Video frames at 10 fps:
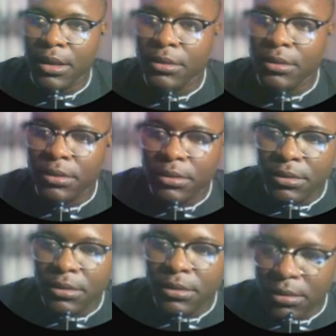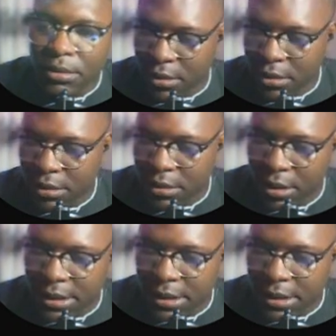Oh, sorry, CX
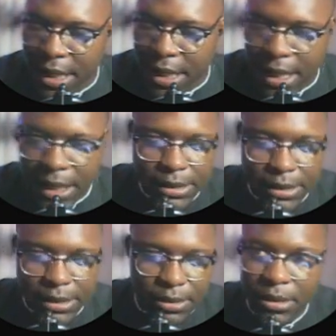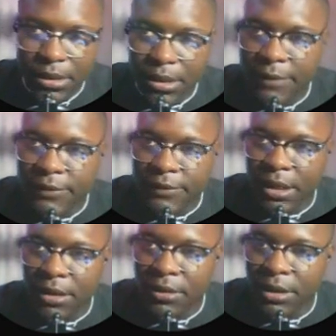left arrow key,
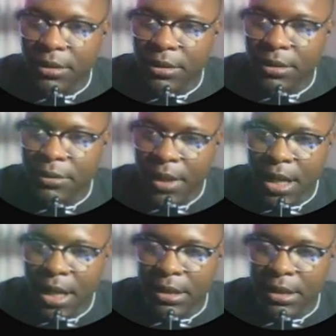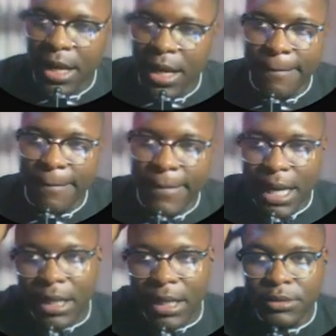and I'm back
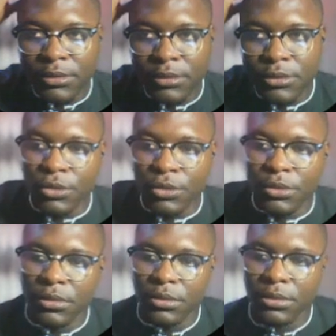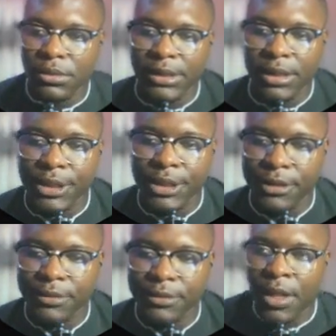to searching.
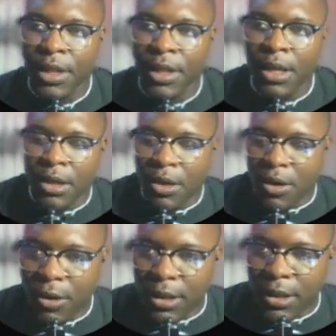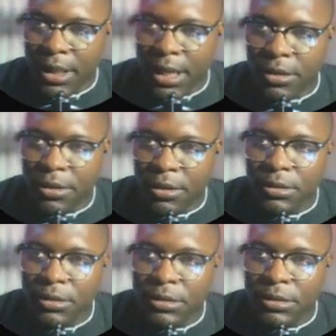Okay, so now let me just
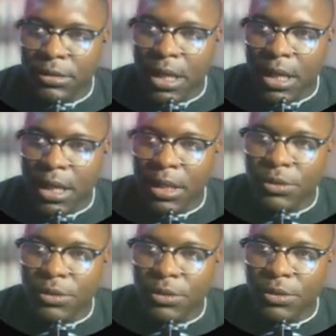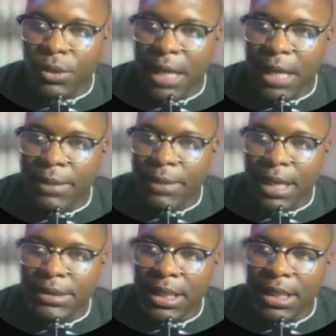quickly type in the answer to
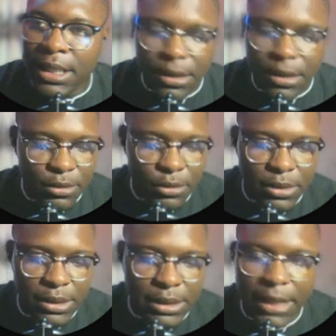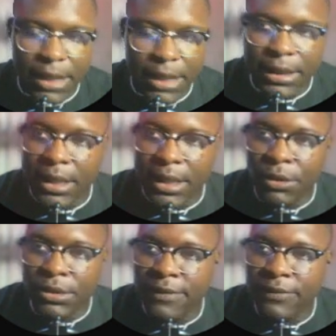this, and then I'll save it and
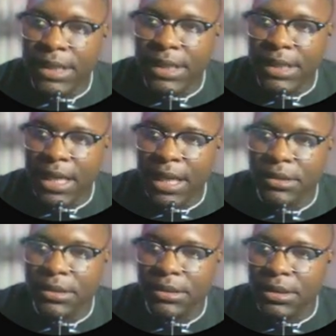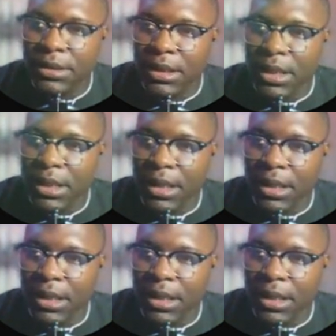and I'll leave here.